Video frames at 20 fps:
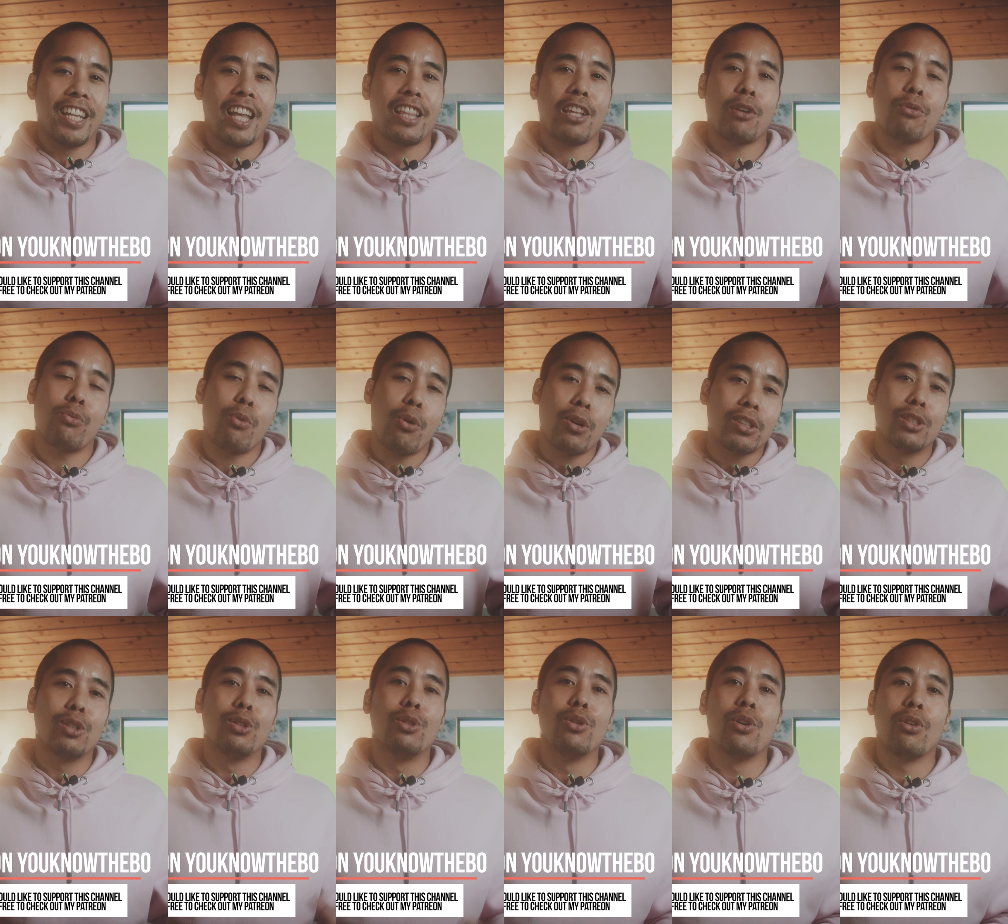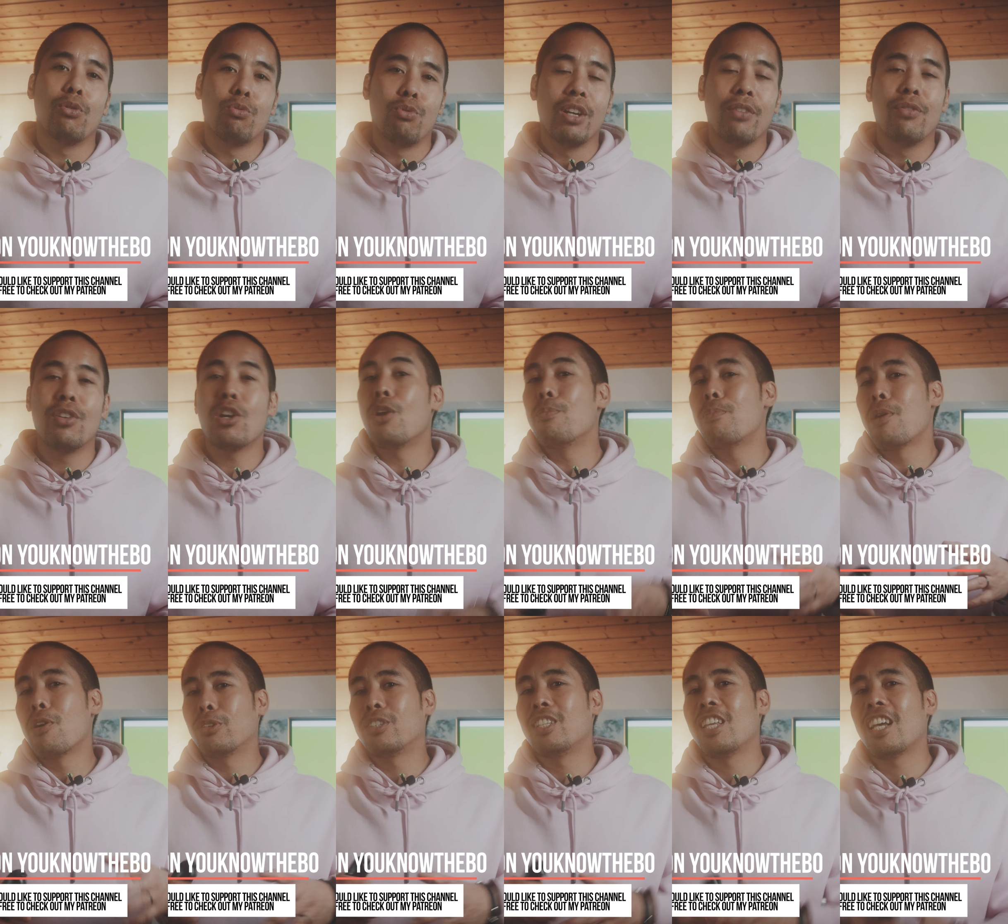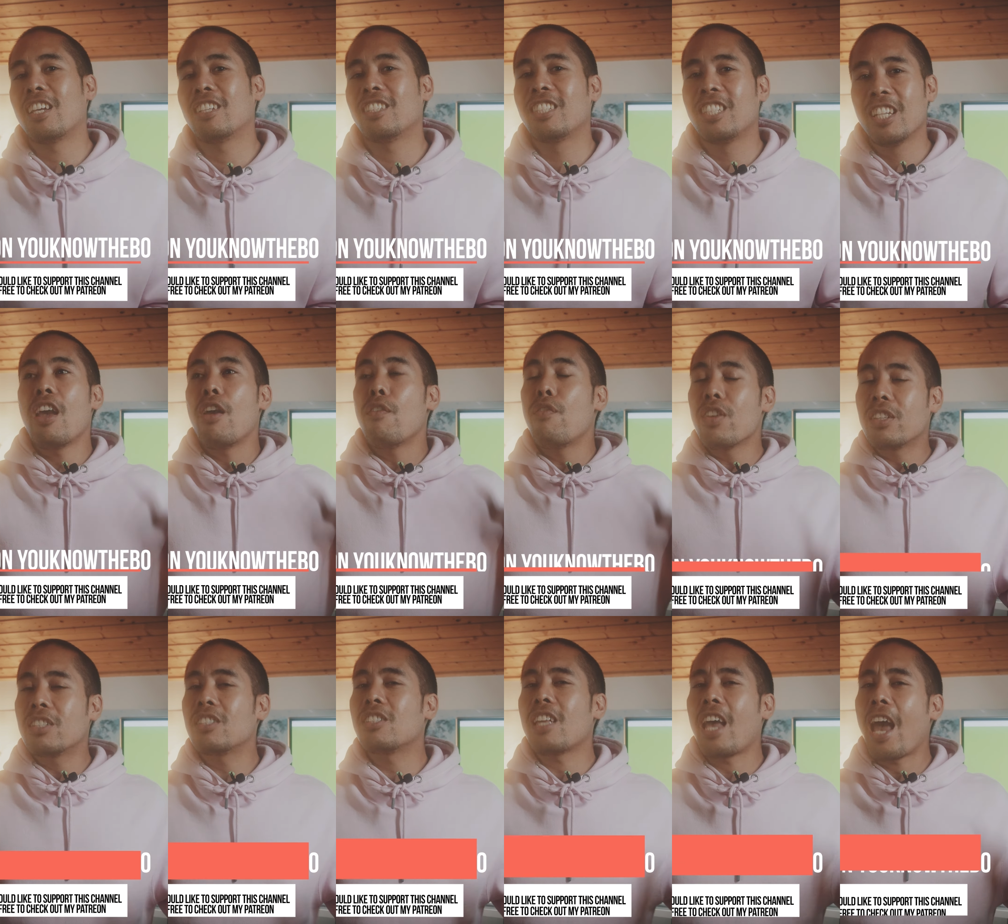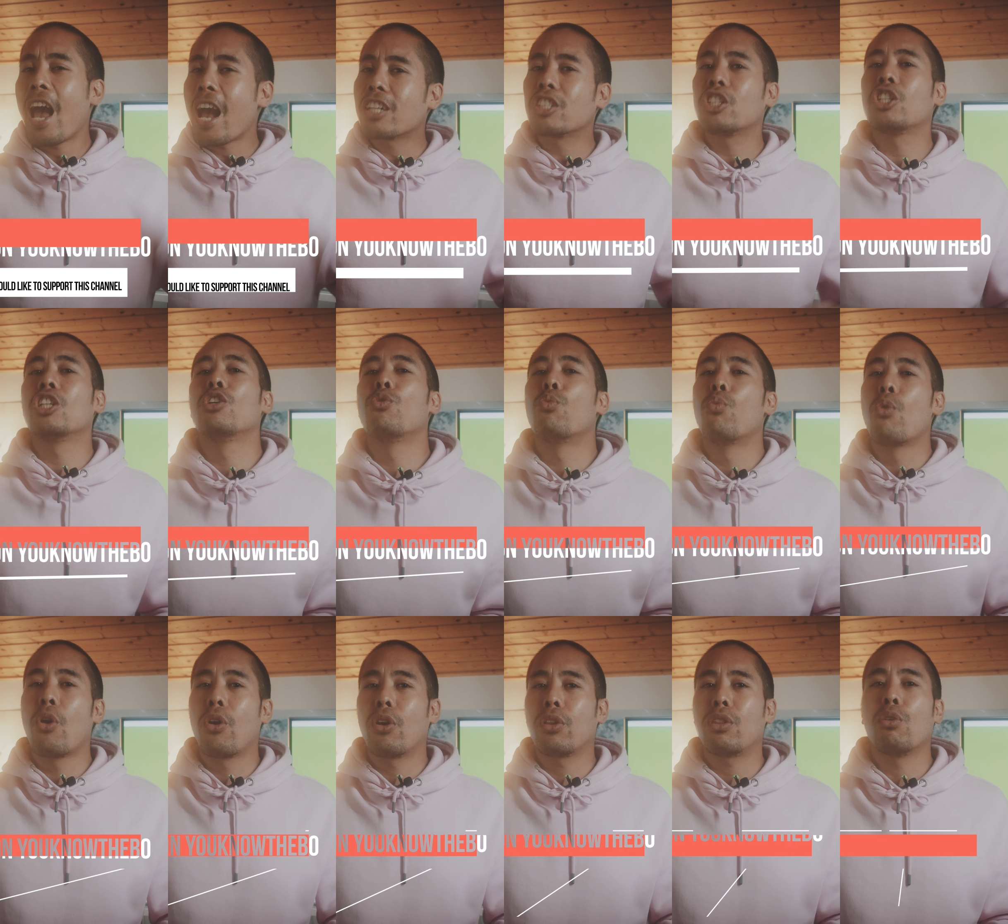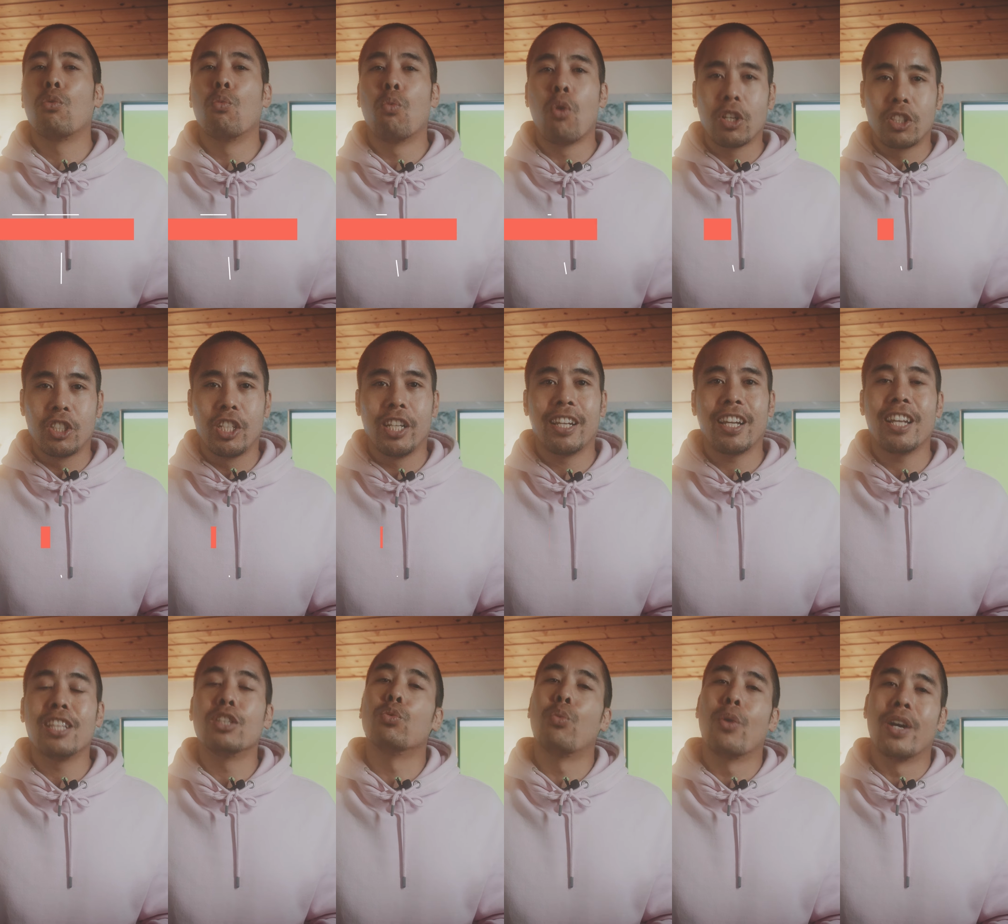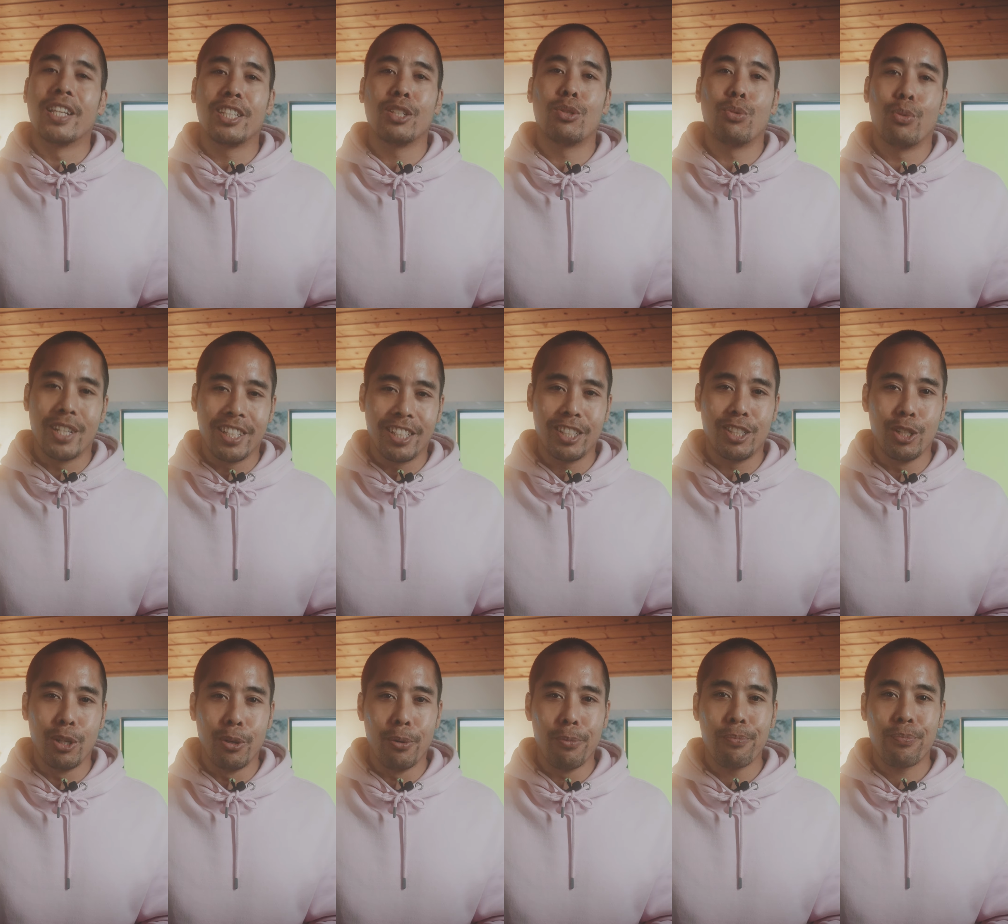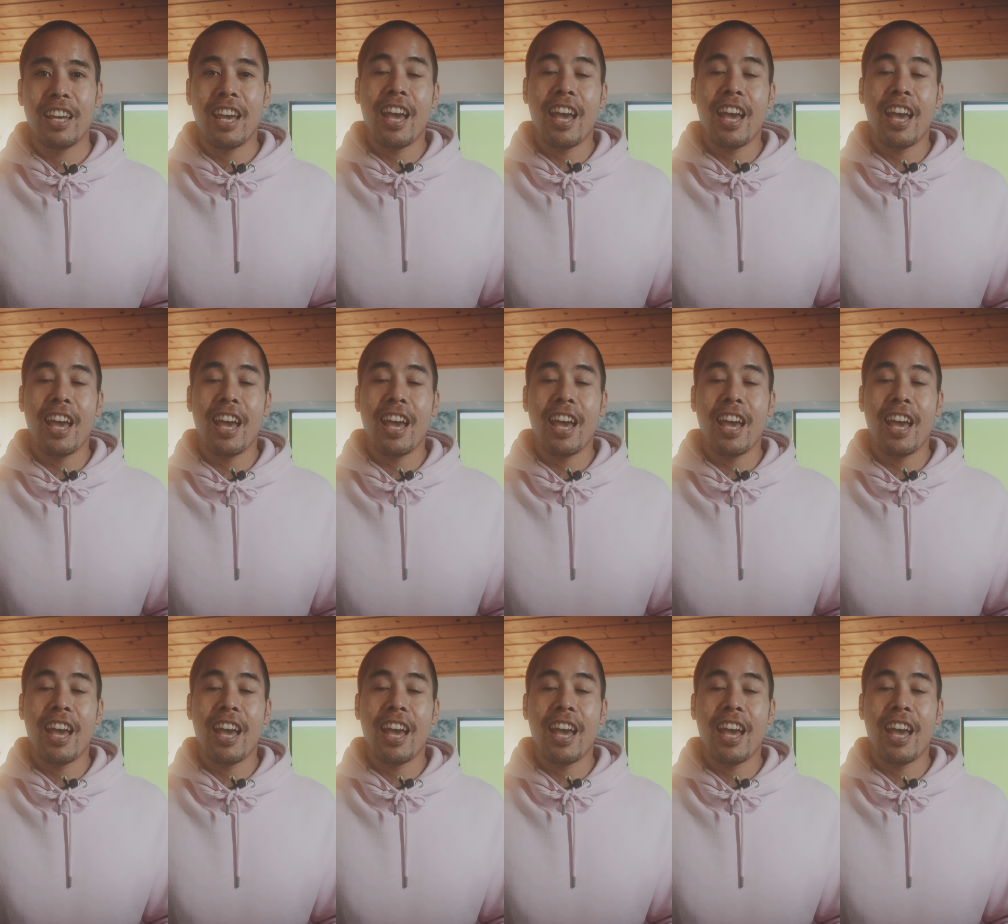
And I want to do a review about that, if it's actually worth watching in 2022.